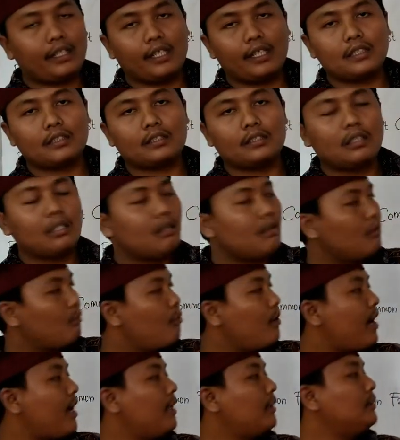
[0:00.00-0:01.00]
is
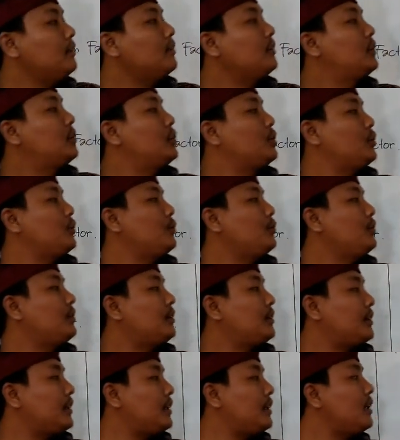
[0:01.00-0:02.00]
1, 2,
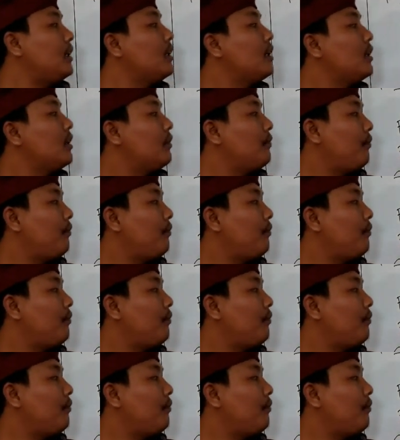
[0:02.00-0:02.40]
3,